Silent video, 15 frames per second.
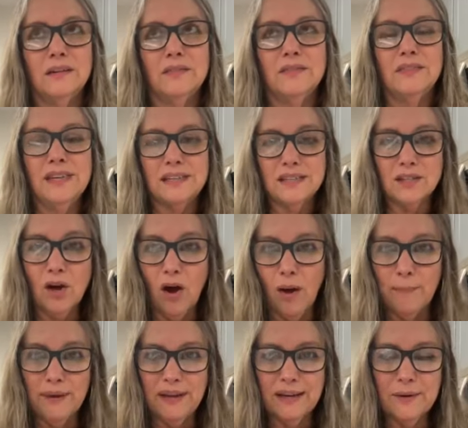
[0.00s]
This
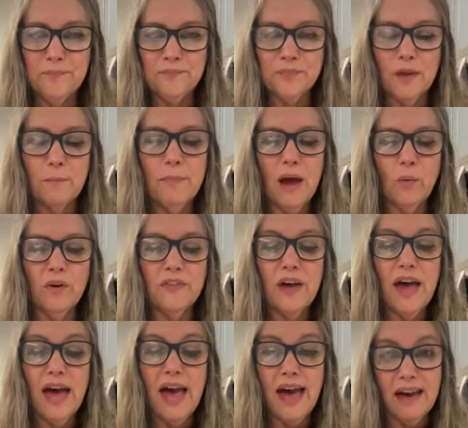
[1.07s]
topic met with
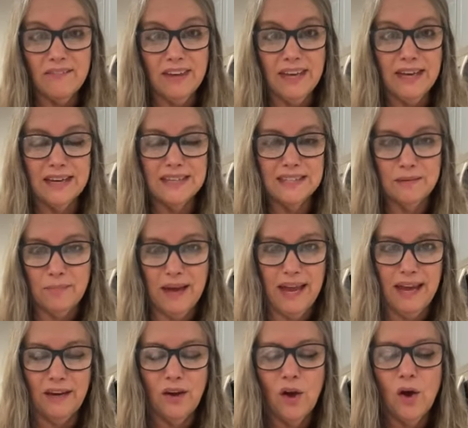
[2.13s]
heavy
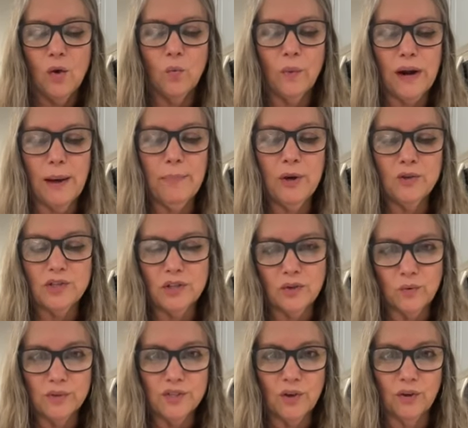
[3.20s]
debate when I posted the
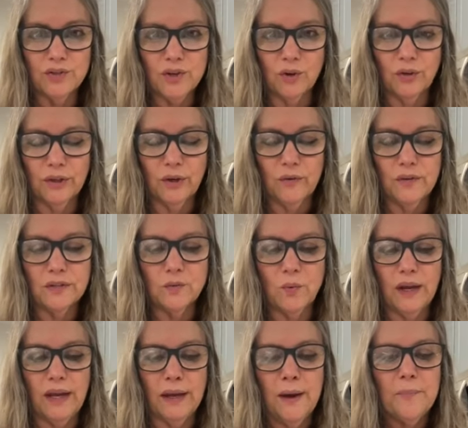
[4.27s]
results earlier this
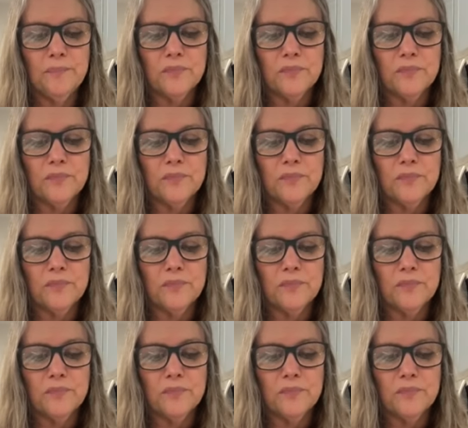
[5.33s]
week.